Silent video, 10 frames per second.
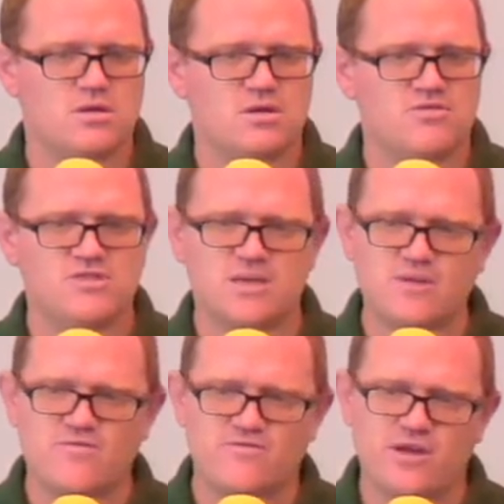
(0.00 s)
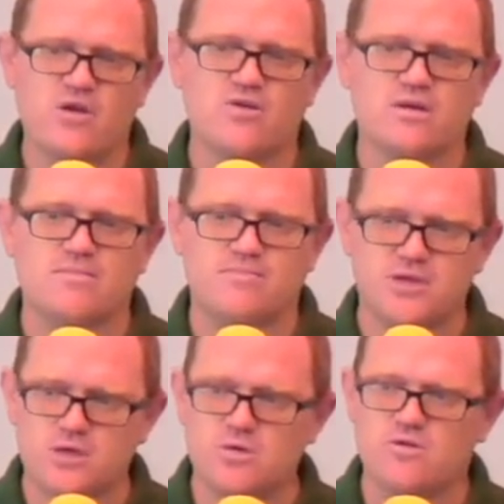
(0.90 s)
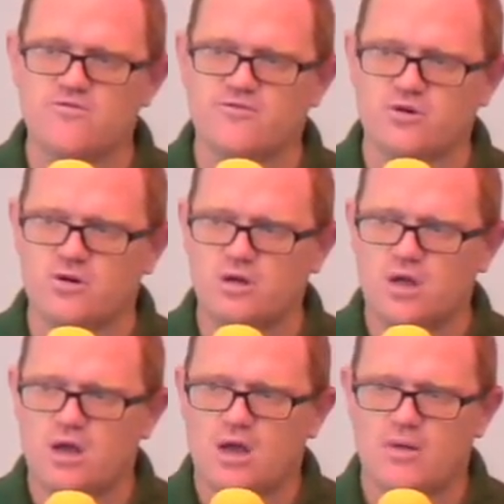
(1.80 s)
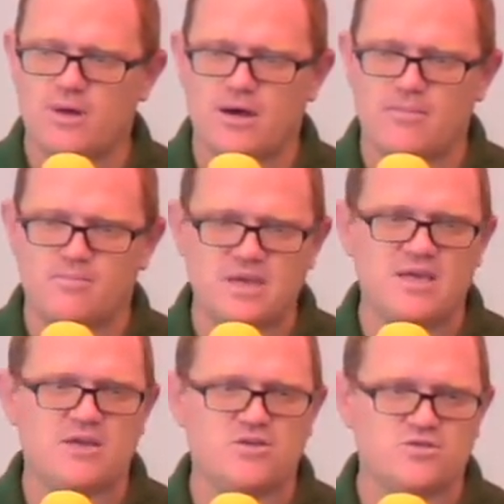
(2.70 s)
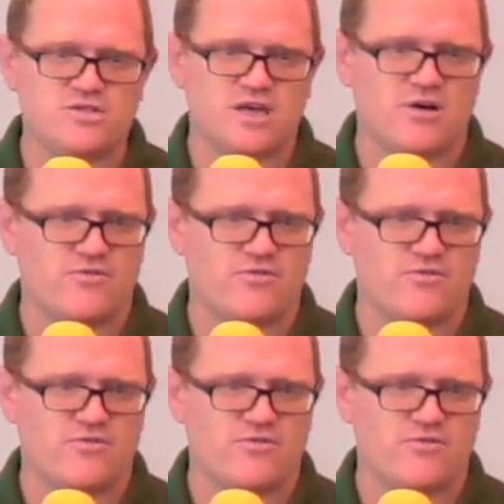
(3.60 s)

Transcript: There's something very beautiful about being yourself